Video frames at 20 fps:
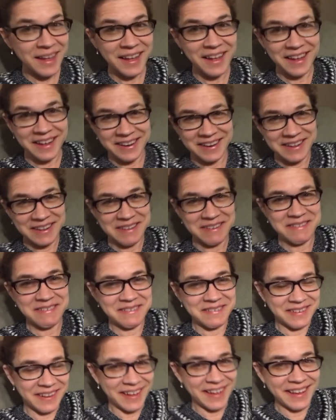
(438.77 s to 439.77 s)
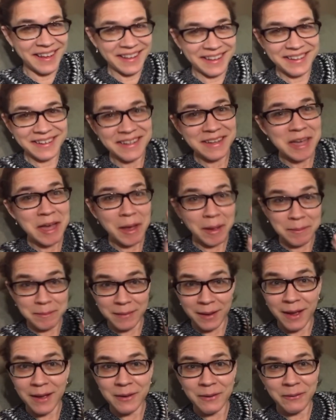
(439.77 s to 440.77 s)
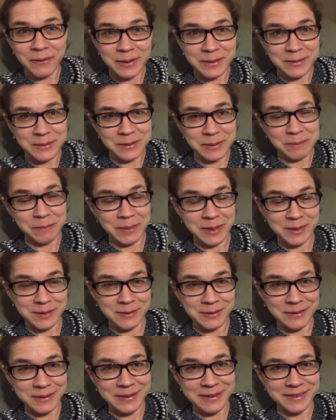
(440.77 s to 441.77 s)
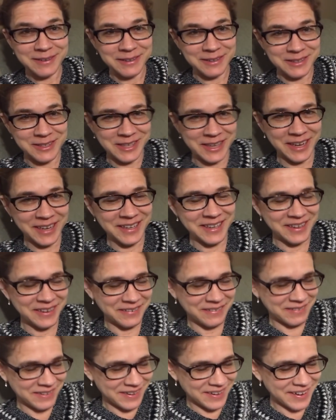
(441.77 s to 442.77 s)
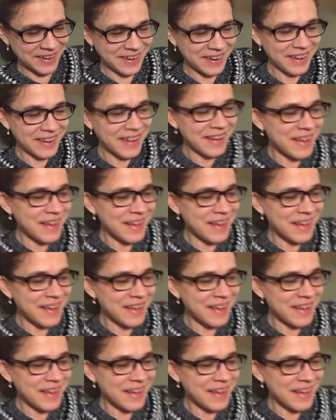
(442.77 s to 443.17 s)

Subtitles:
Anyway, I'm not going to admit to it till January.